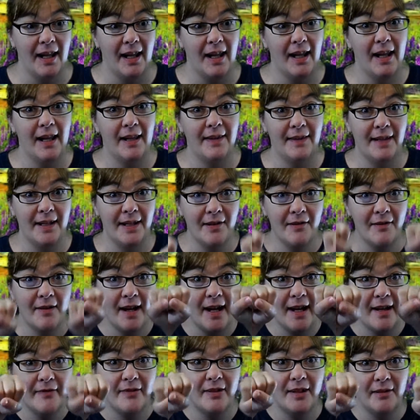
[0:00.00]
And they don't
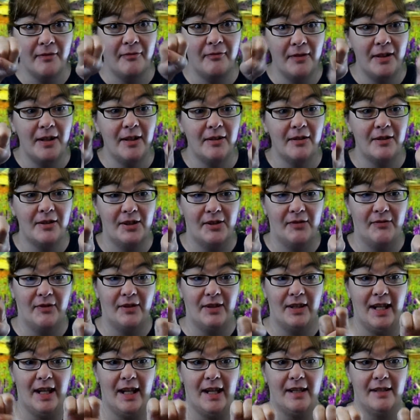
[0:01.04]
have enough fingers for
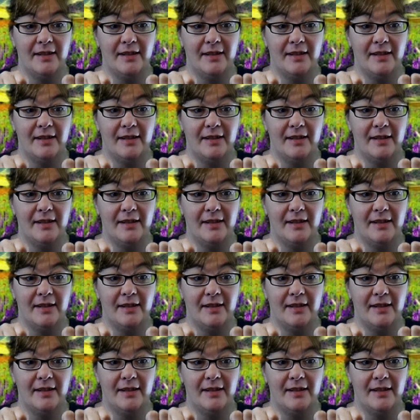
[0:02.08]
that.